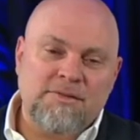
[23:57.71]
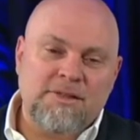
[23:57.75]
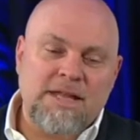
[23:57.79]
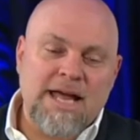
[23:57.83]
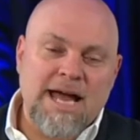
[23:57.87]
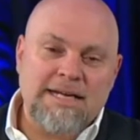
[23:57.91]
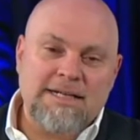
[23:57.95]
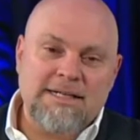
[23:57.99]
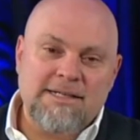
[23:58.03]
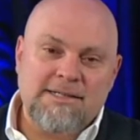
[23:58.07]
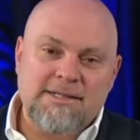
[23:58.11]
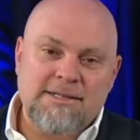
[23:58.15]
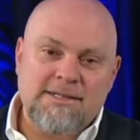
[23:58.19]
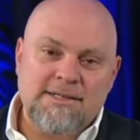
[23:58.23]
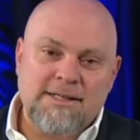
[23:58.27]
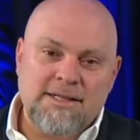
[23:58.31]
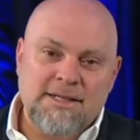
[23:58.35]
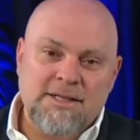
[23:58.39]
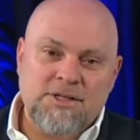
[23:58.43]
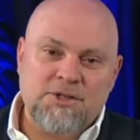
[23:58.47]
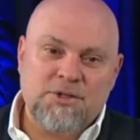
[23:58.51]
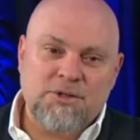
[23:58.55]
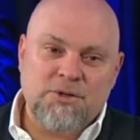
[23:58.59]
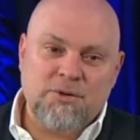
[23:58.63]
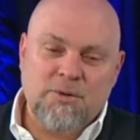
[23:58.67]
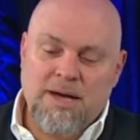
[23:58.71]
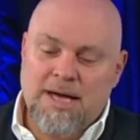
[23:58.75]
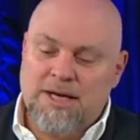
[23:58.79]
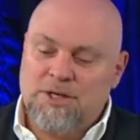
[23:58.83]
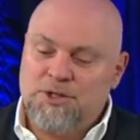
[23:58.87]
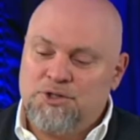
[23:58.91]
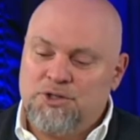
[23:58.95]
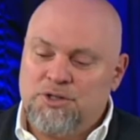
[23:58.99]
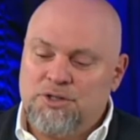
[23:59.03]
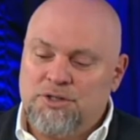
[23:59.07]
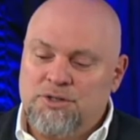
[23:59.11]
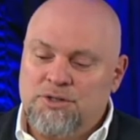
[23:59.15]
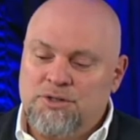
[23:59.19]
Linus's initial
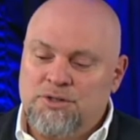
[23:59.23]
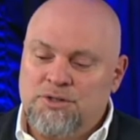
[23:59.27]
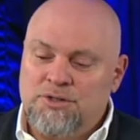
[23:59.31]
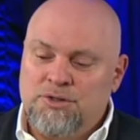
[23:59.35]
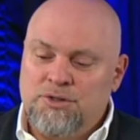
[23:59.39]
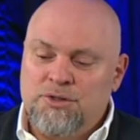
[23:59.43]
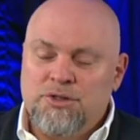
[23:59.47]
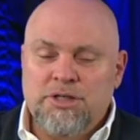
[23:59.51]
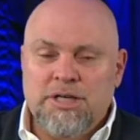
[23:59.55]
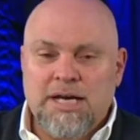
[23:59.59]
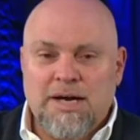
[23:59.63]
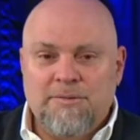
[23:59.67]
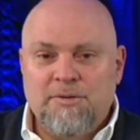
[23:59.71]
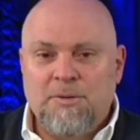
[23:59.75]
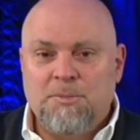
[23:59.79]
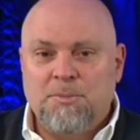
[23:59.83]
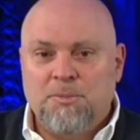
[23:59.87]
question, do you ever